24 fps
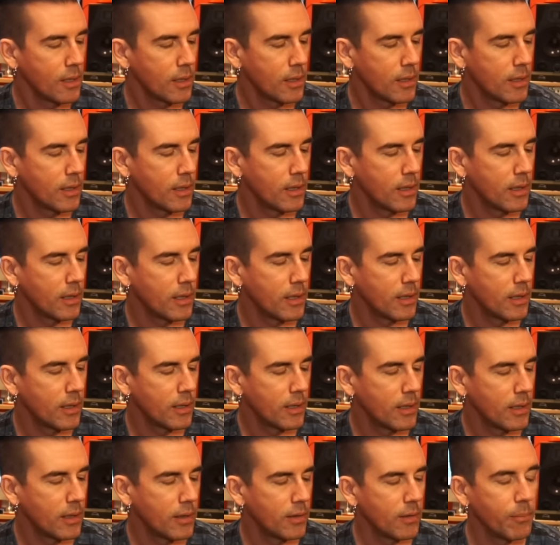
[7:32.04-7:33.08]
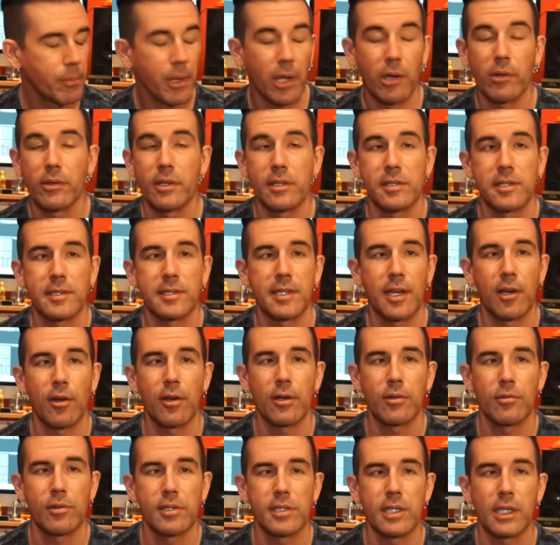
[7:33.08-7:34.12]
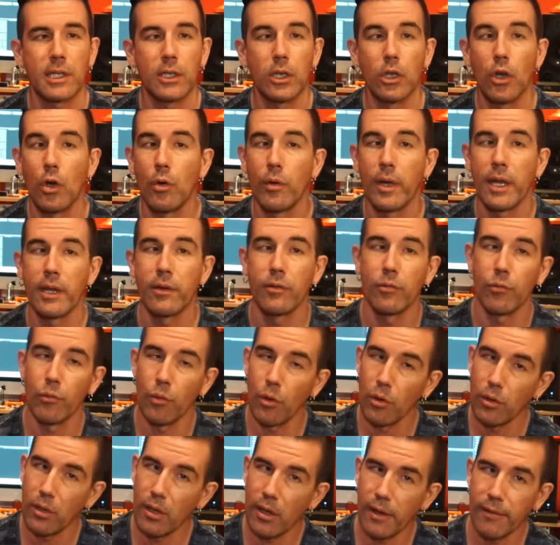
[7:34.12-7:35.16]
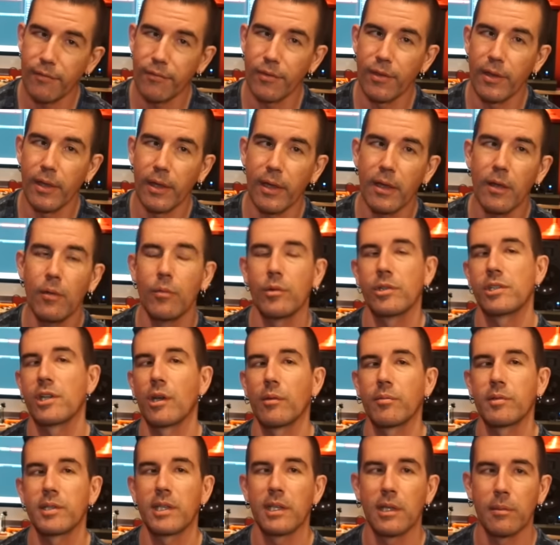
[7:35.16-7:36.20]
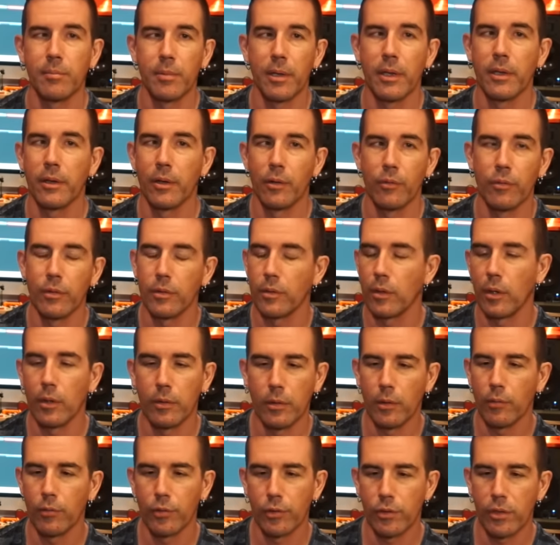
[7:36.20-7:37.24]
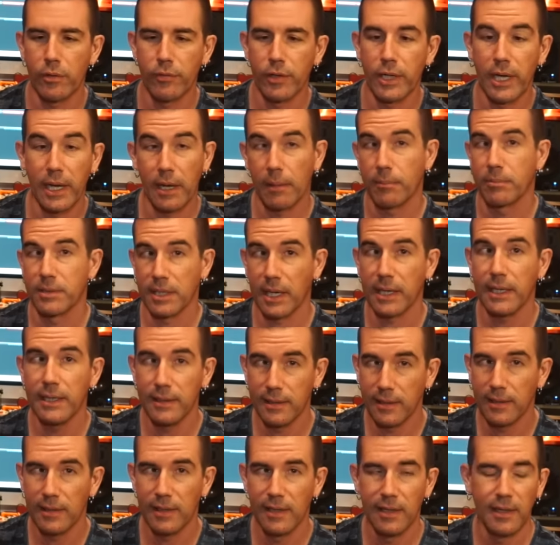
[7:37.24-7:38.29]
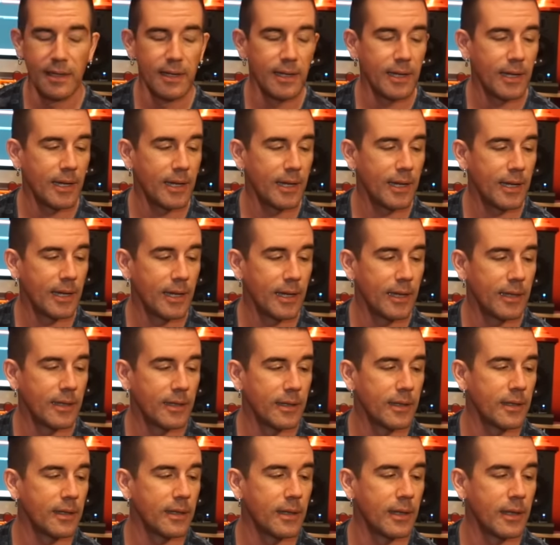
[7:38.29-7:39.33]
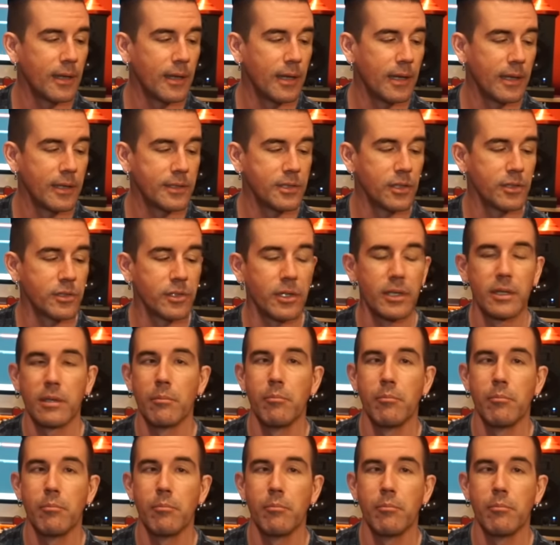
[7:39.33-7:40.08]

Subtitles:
The pedal does its characteristic low-end roll-off thing, which helps keep an overdriven amp tight. And it's also got